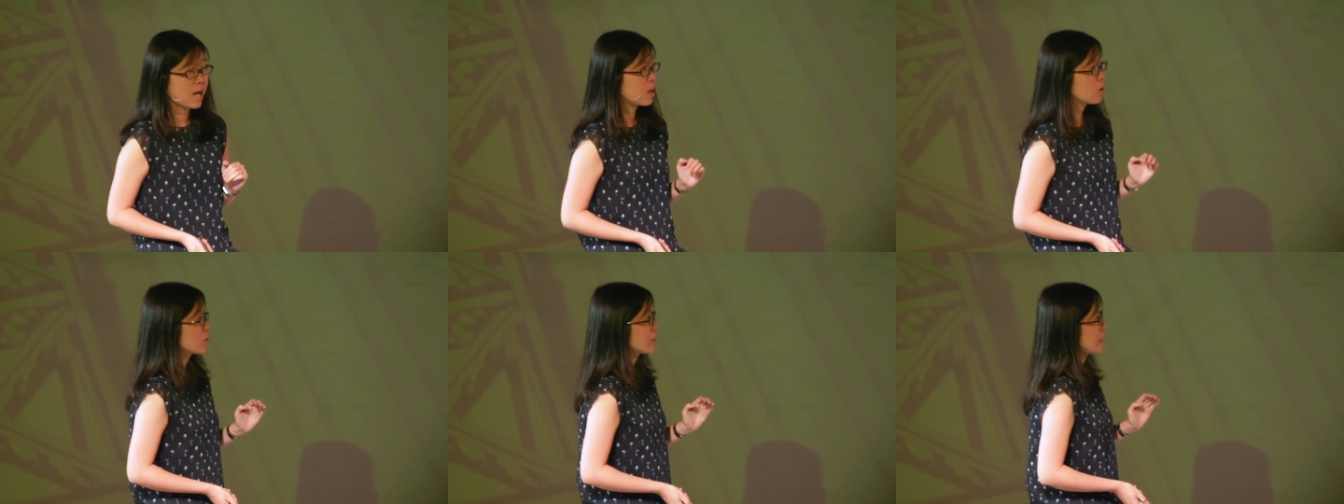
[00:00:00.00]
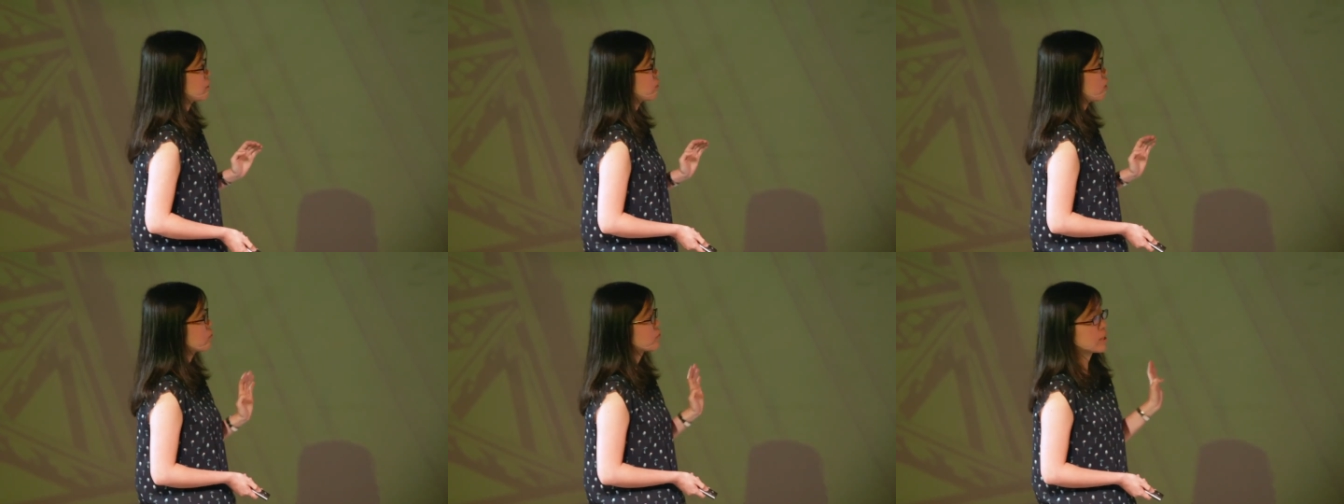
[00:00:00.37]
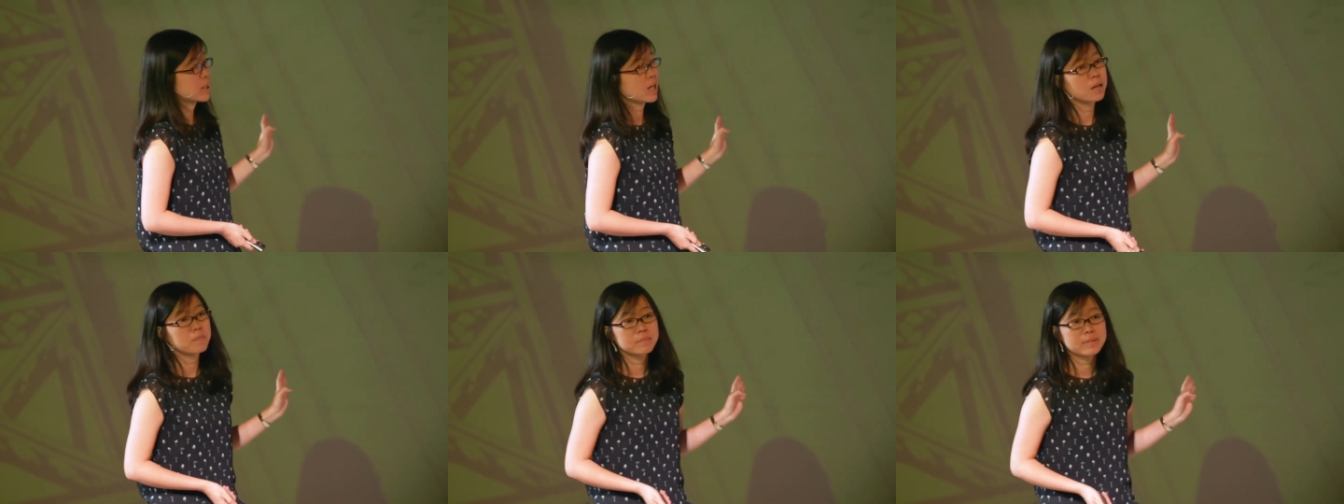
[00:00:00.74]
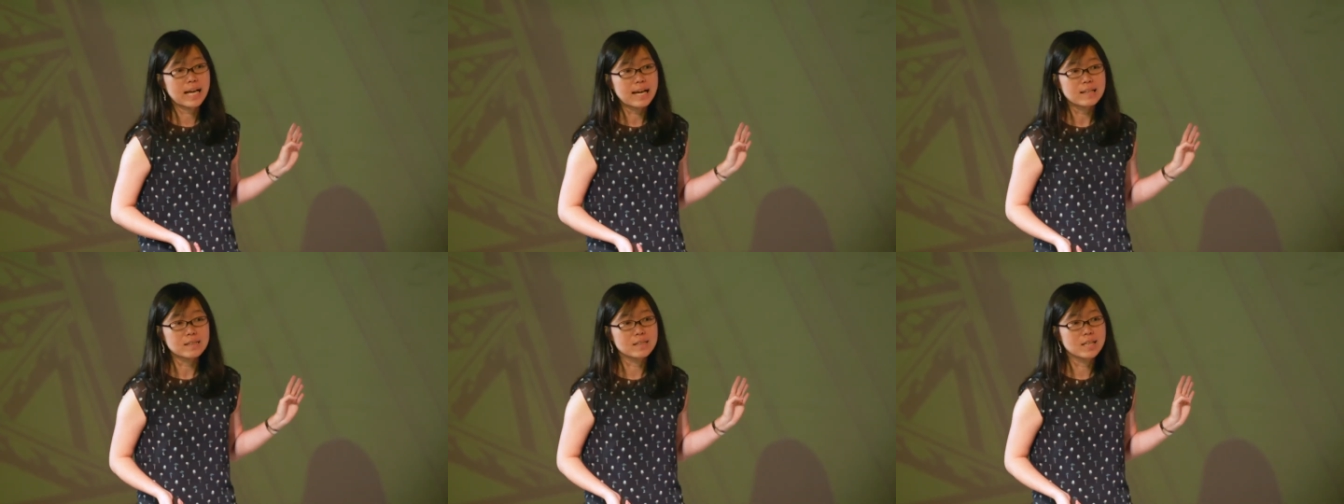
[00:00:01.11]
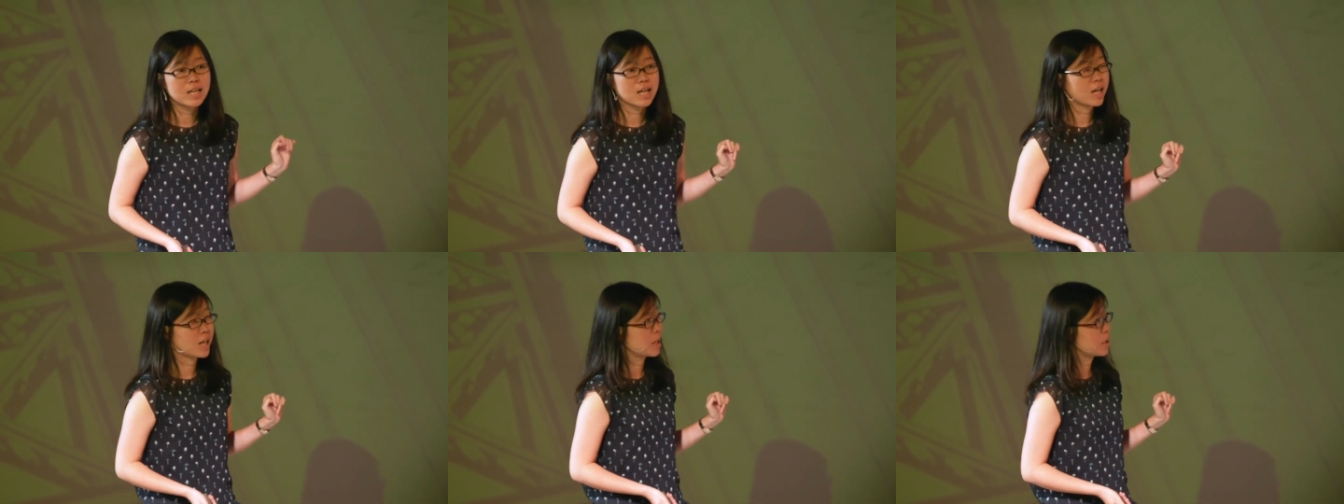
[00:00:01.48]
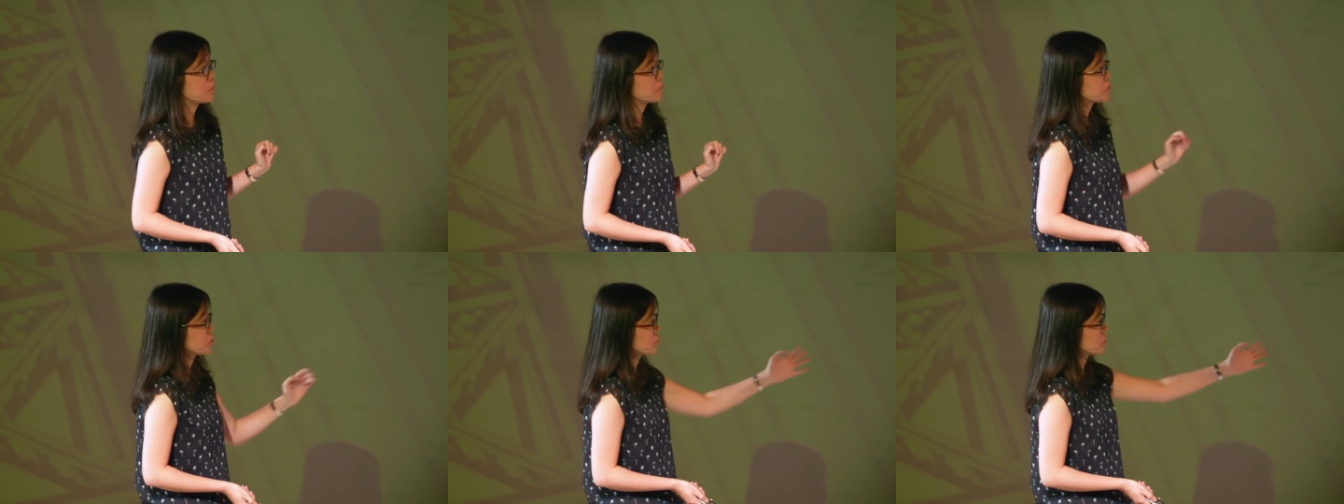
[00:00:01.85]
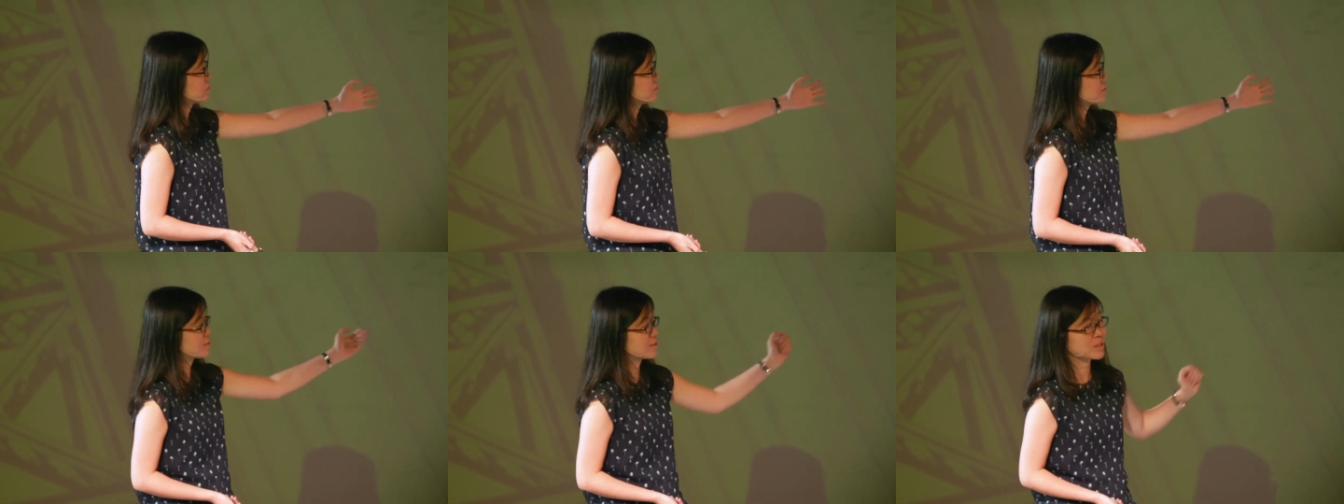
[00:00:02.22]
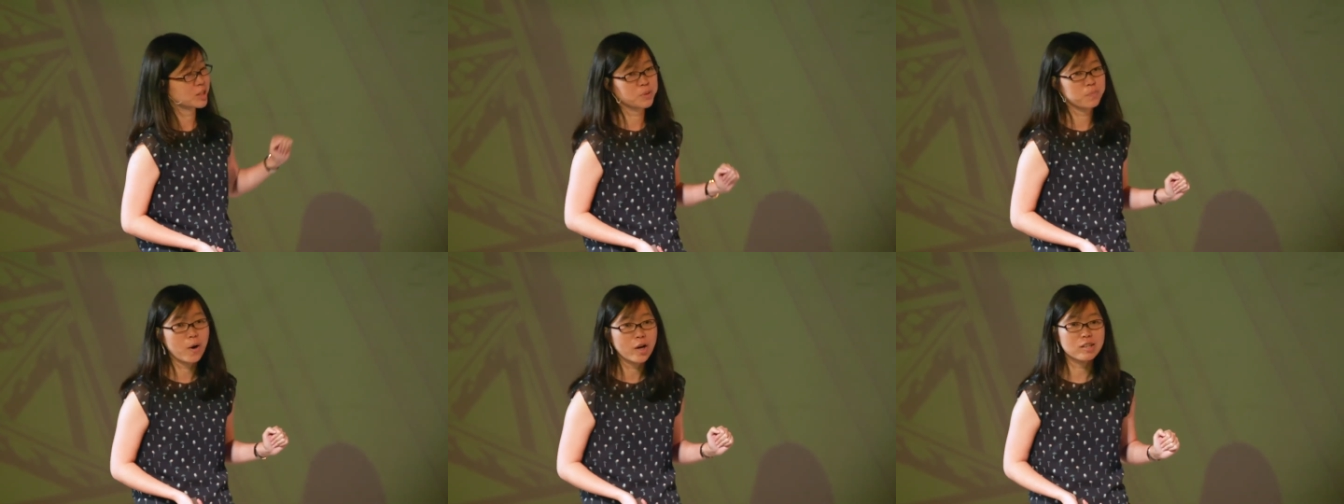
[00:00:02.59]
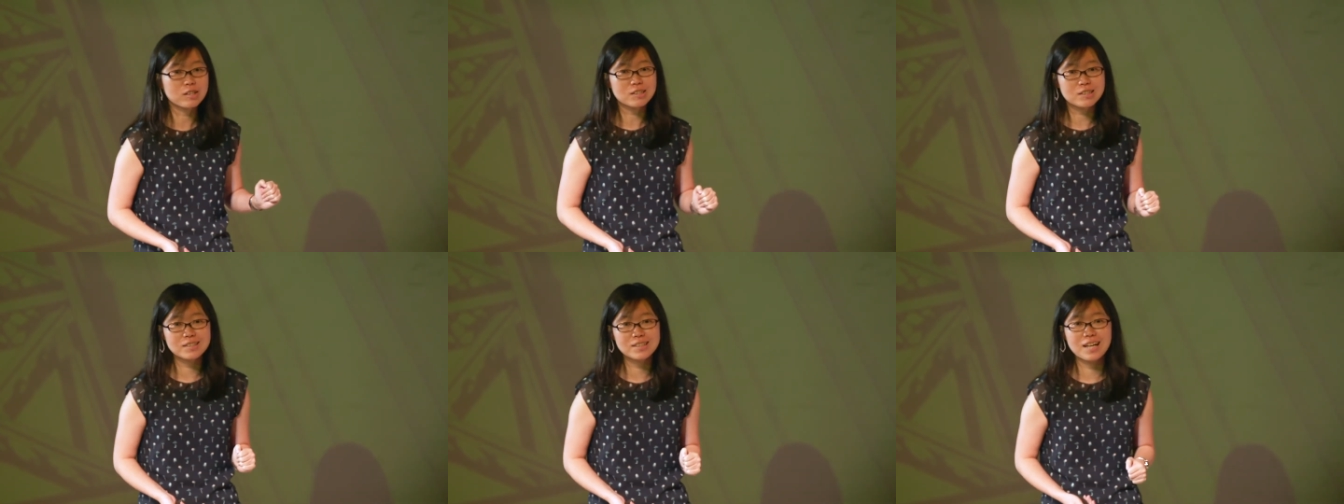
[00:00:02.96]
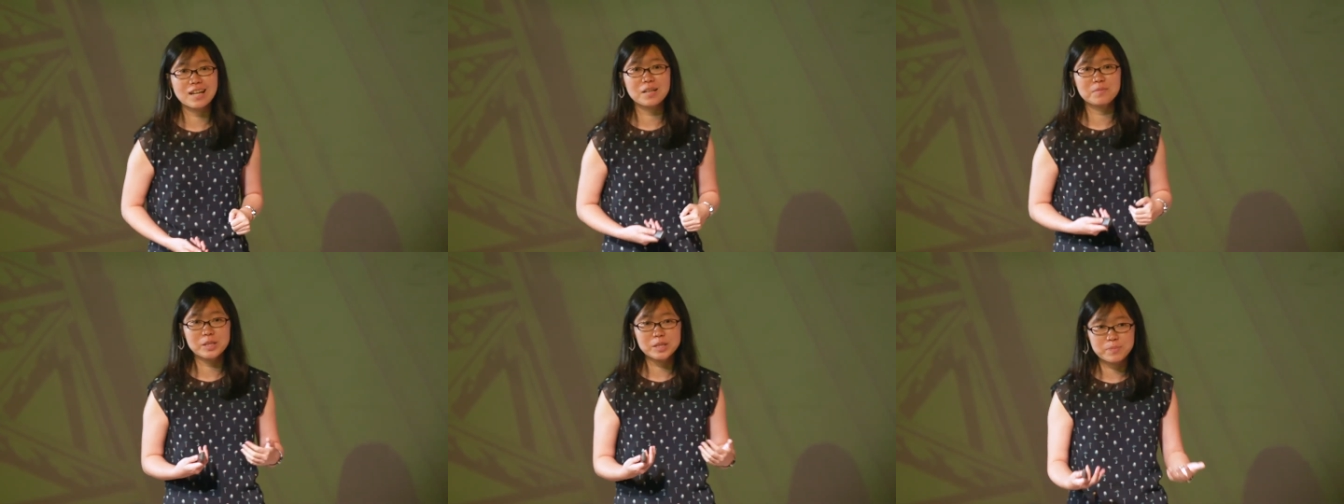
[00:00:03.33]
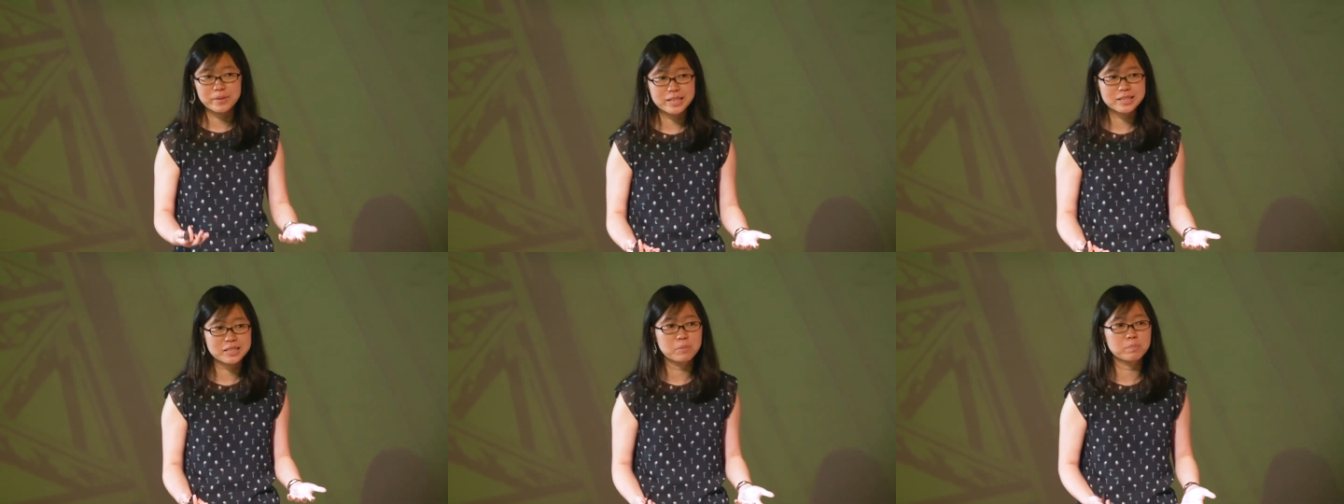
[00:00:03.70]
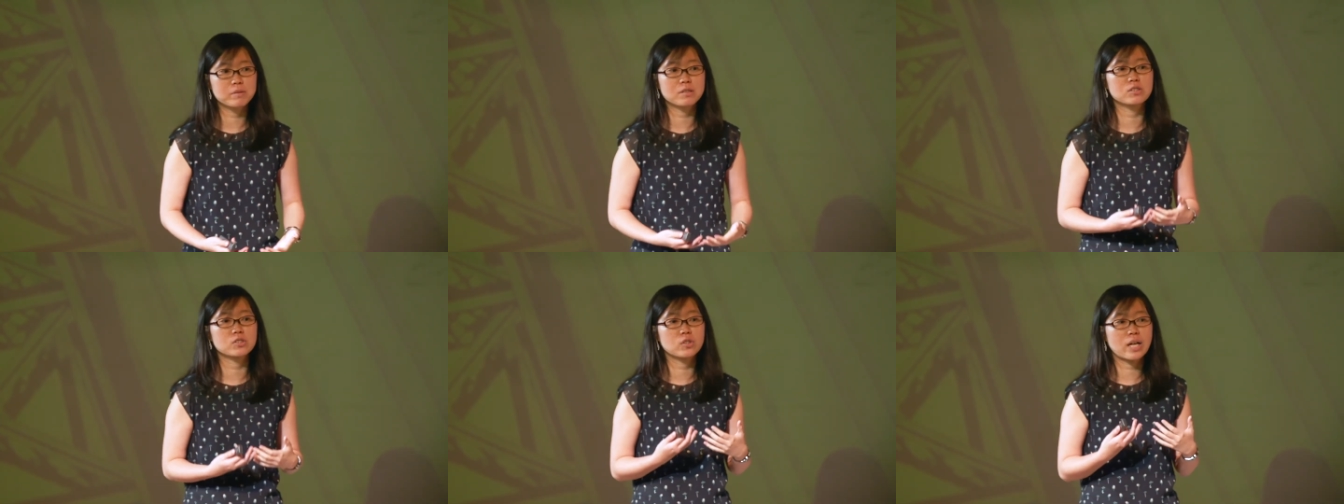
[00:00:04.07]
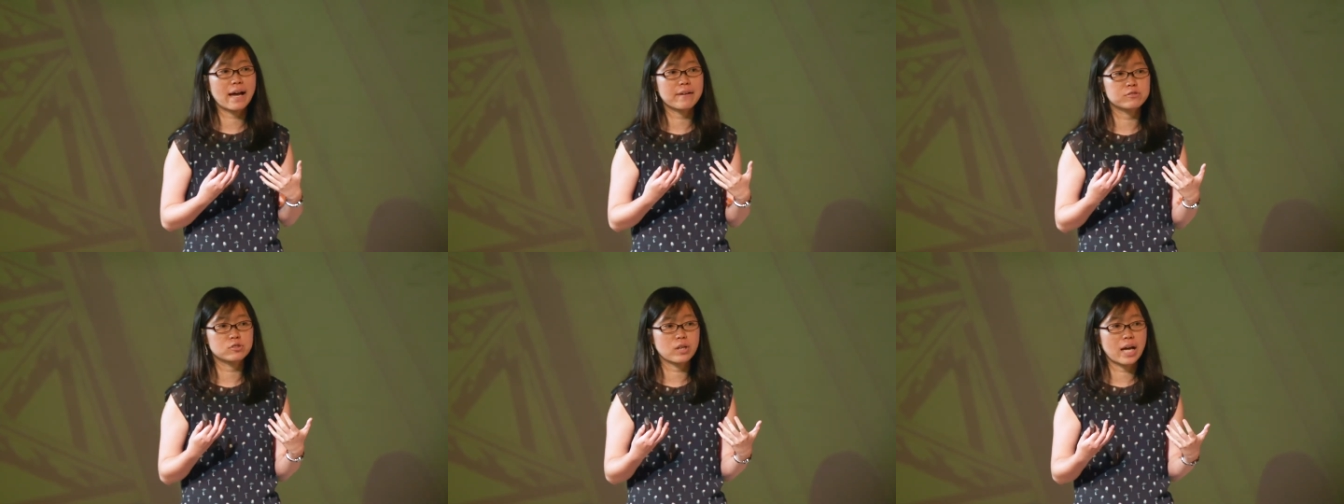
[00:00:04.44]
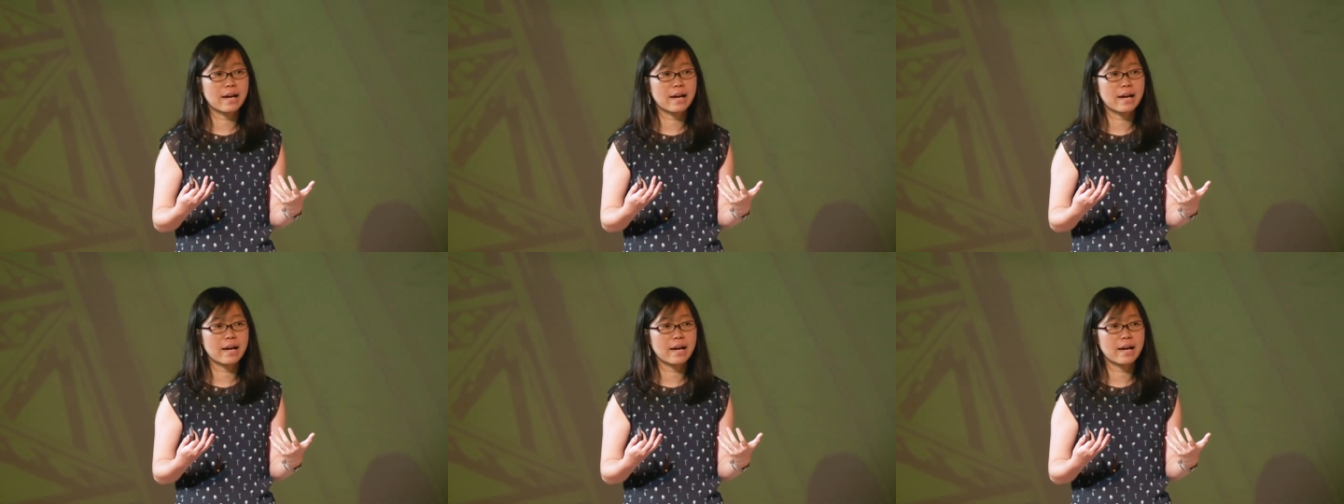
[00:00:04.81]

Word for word: how can we overcome that? Uh, so this is a spoiler. Um, it's very simple. You have to